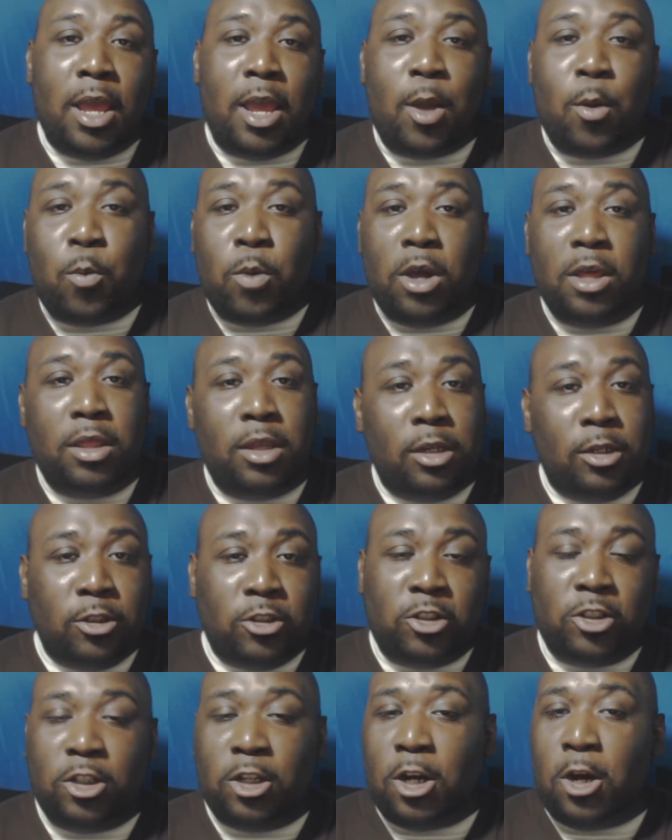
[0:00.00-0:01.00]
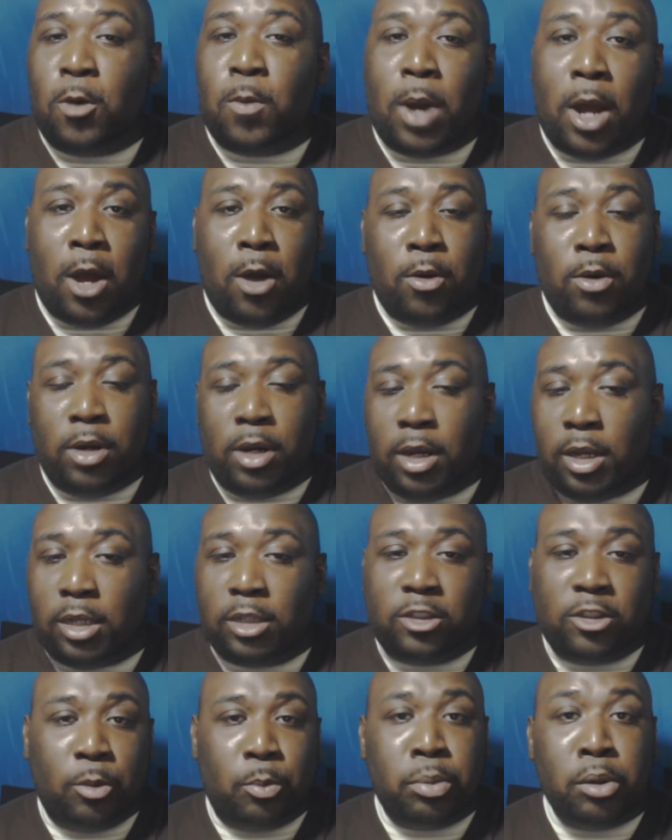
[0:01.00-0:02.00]
and whether you should go out
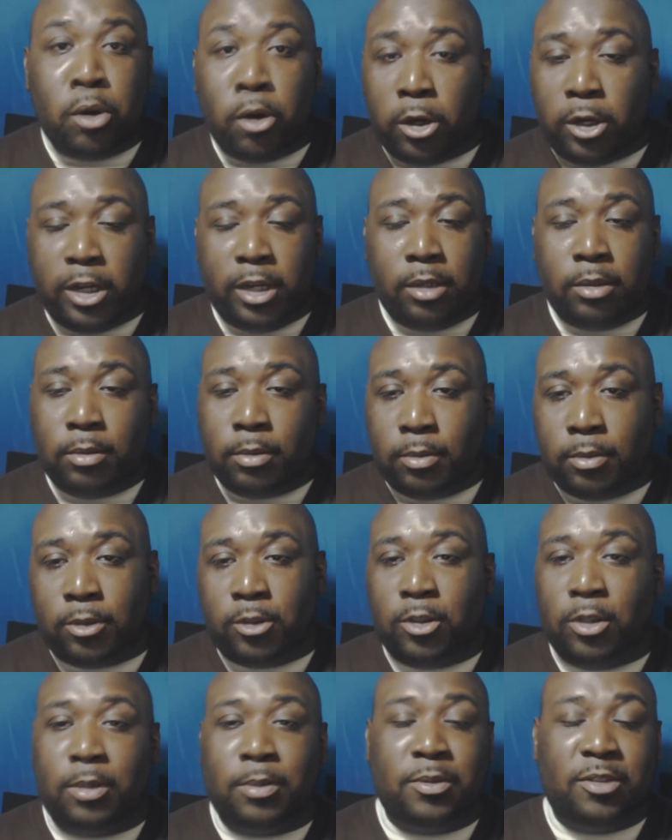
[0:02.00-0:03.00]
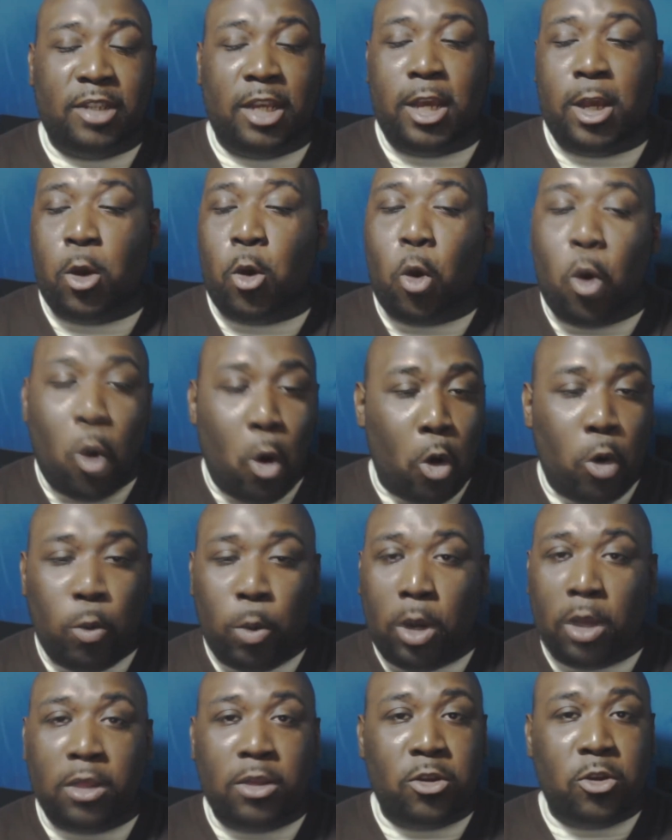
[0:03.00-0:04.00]
and support it, you know what I'm saying, or
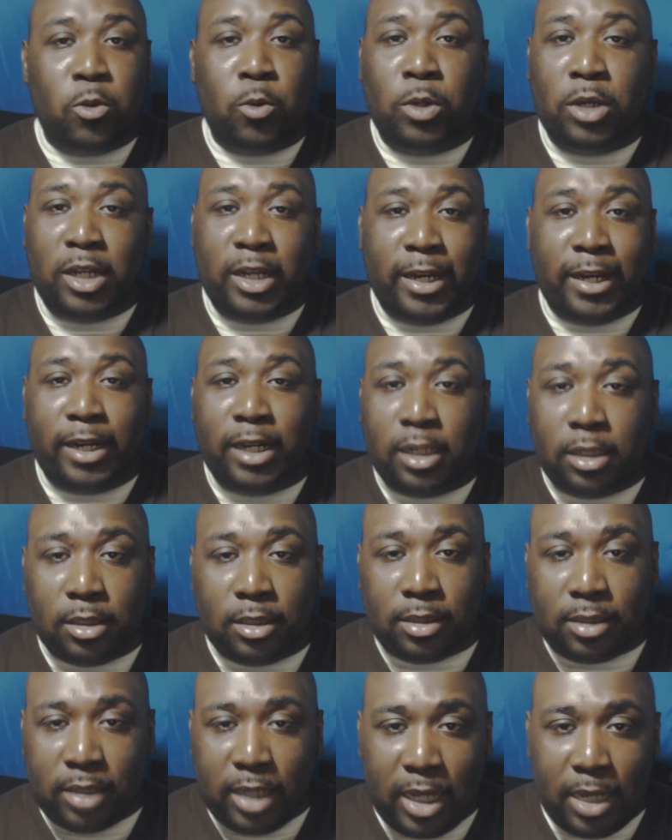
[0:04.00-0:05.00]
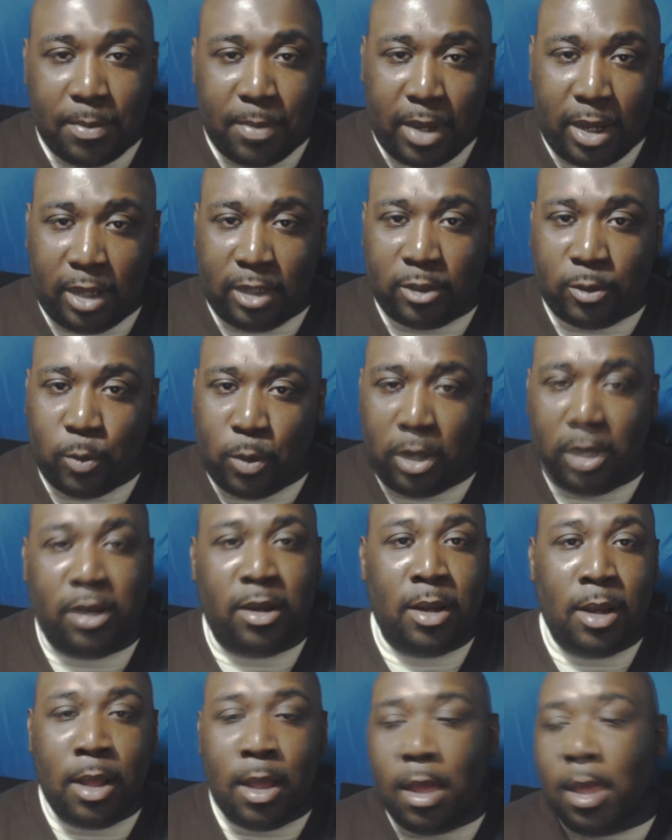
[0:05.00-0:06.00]
whether you want to get it the ski mask way.